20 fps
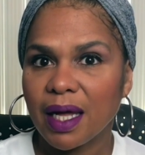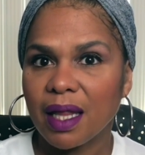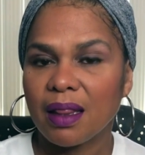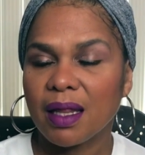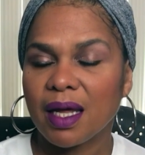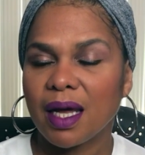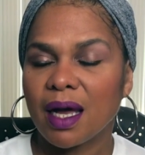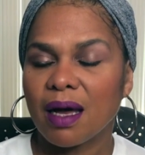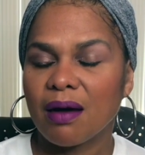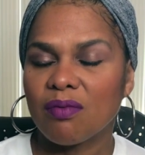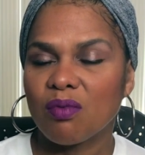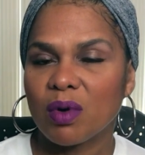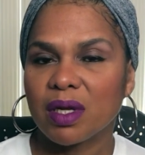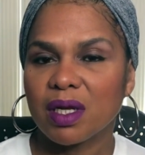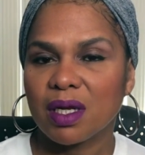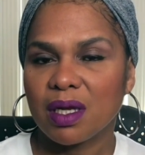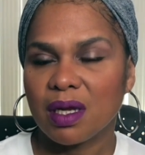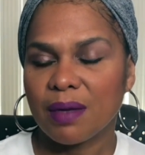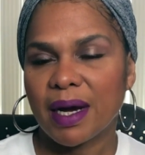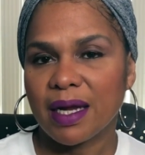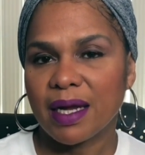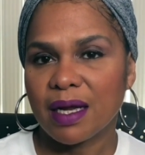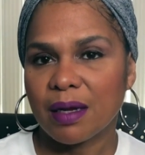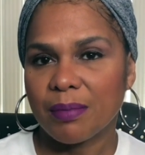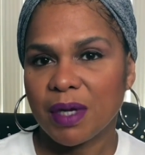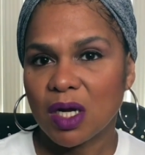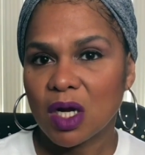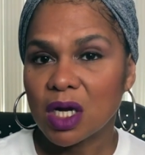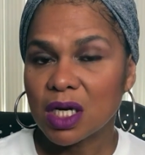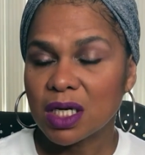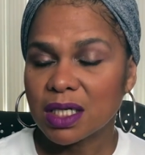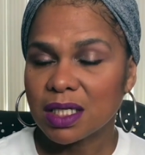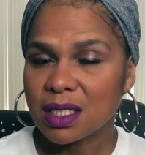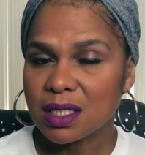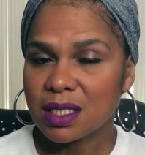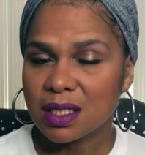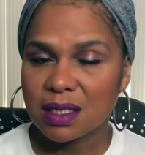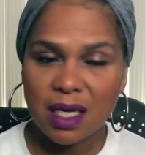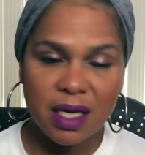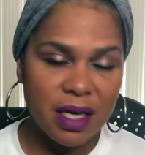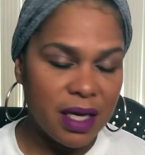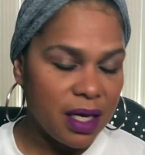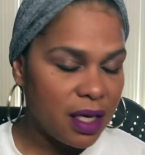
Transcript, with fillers: and they have one in Miami Gardens.